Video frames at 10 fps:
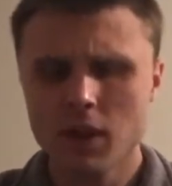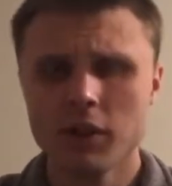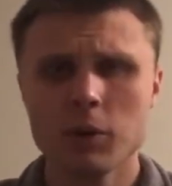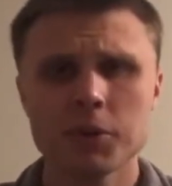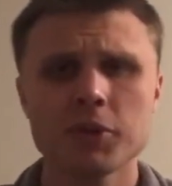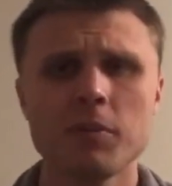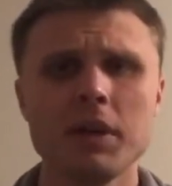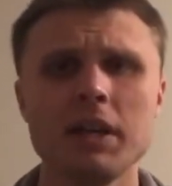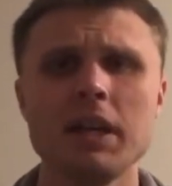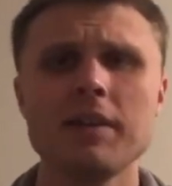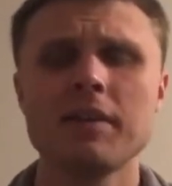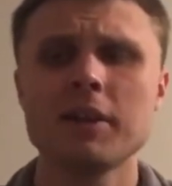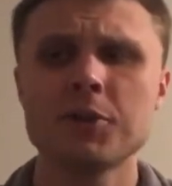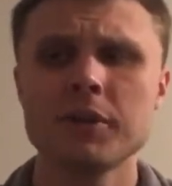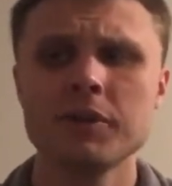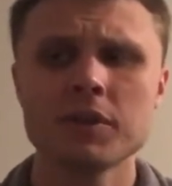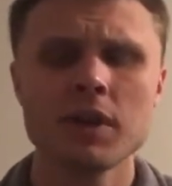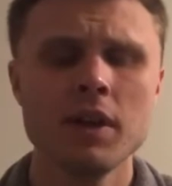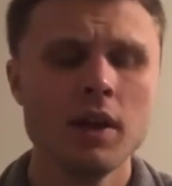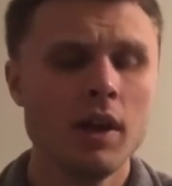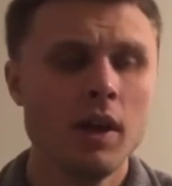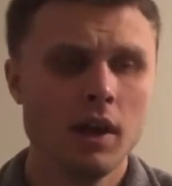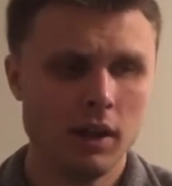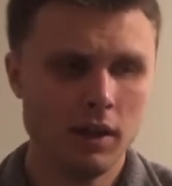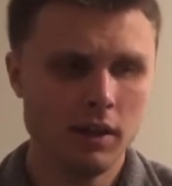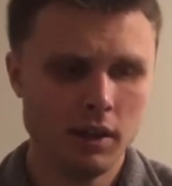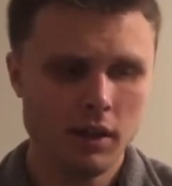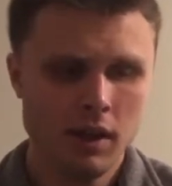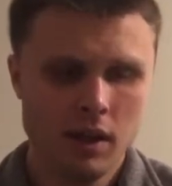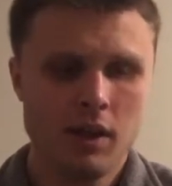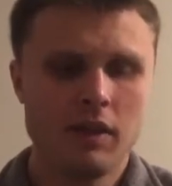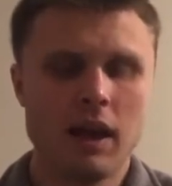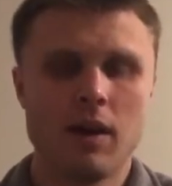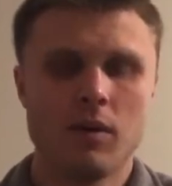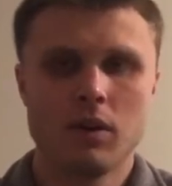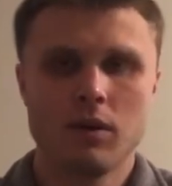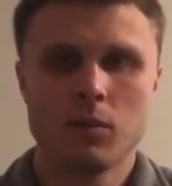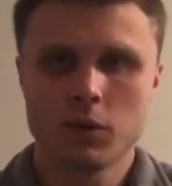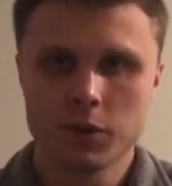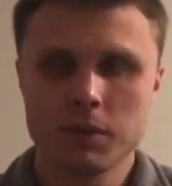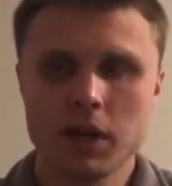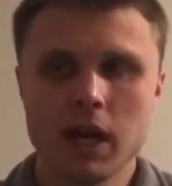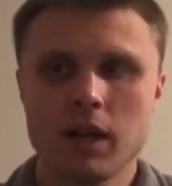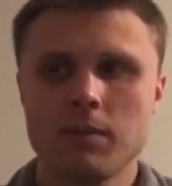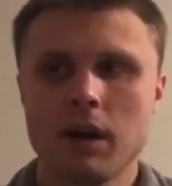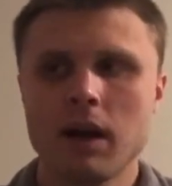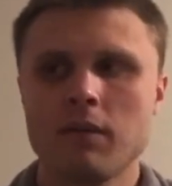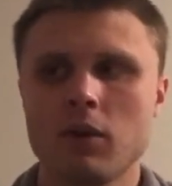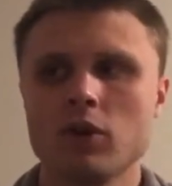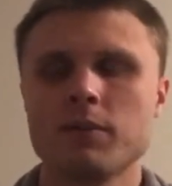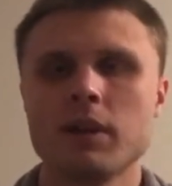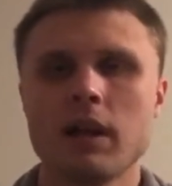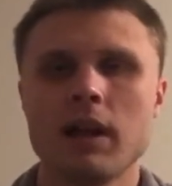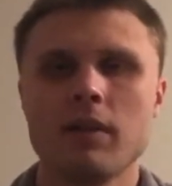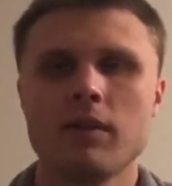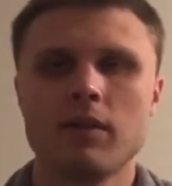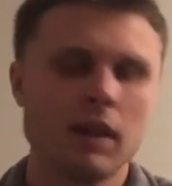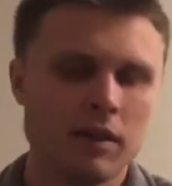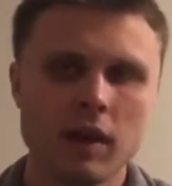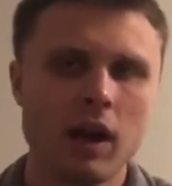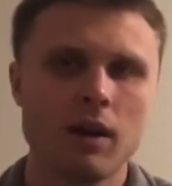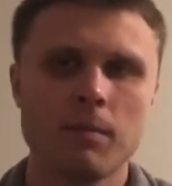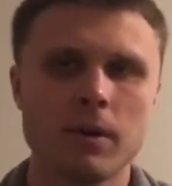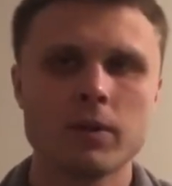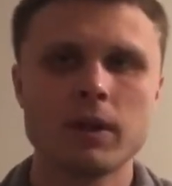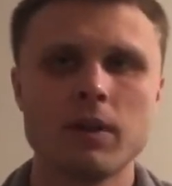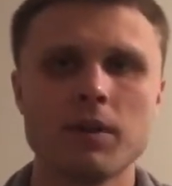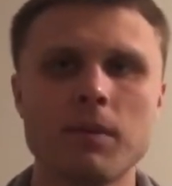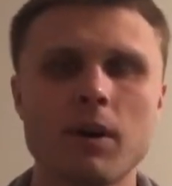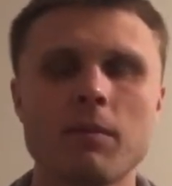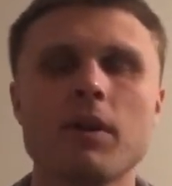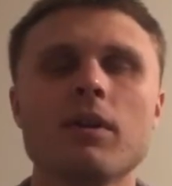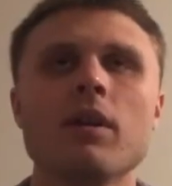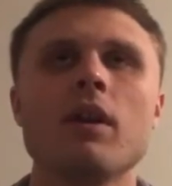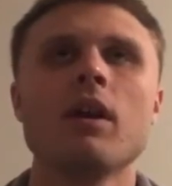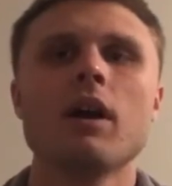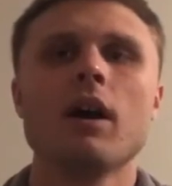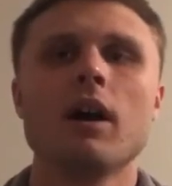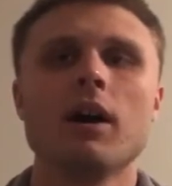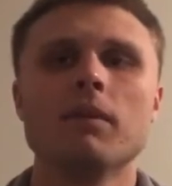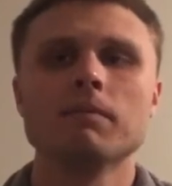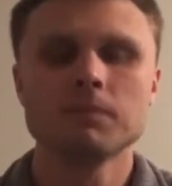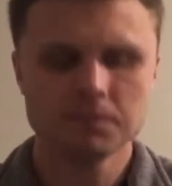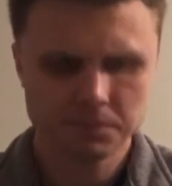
there were so many key additions that were spearheaded by Roseman and the entire personnel department. And